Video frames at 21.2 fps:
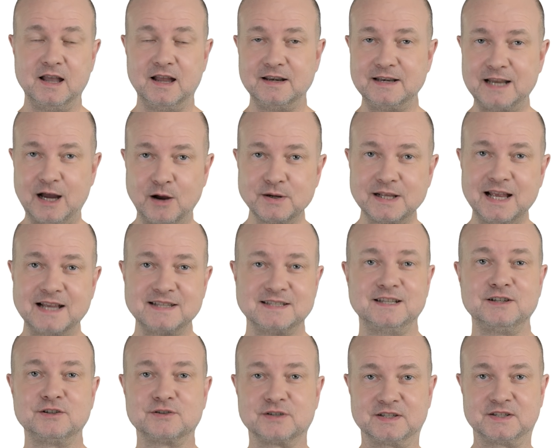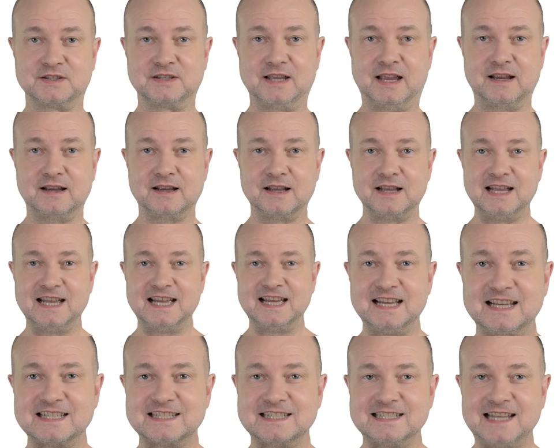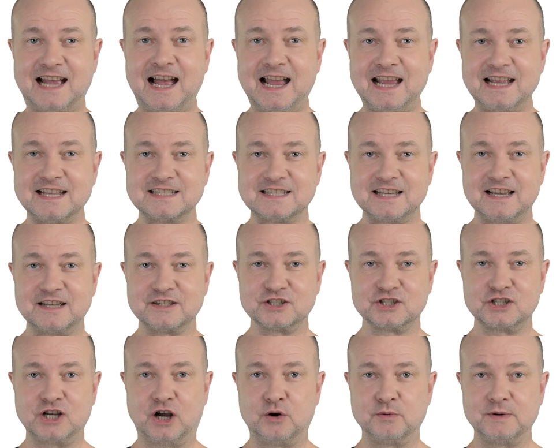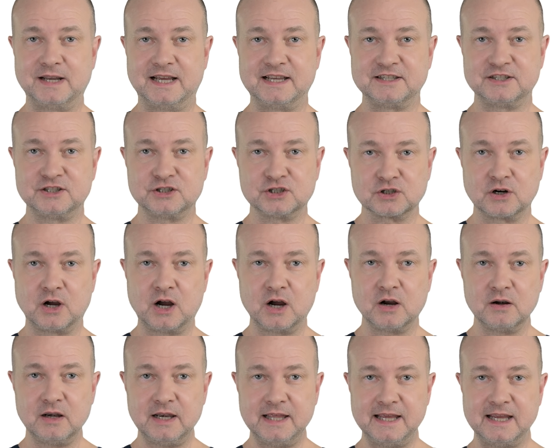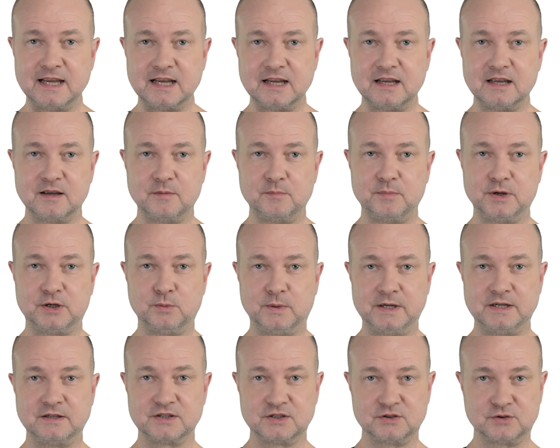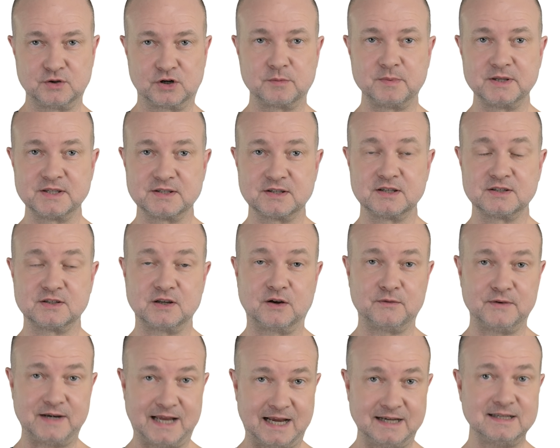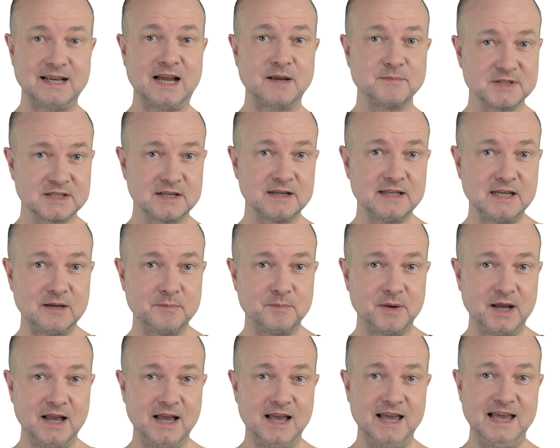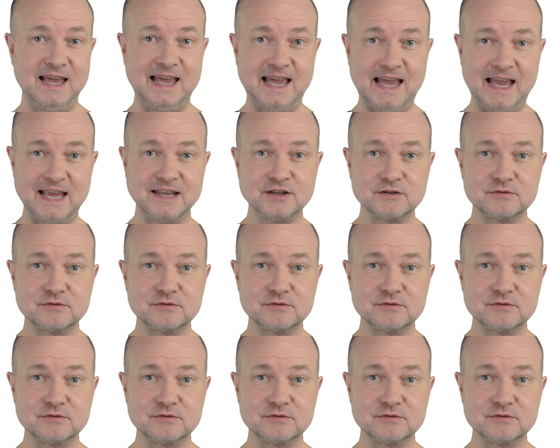Now it gets interesting. Science has shown a strong link between disturbances of nighttime sleep and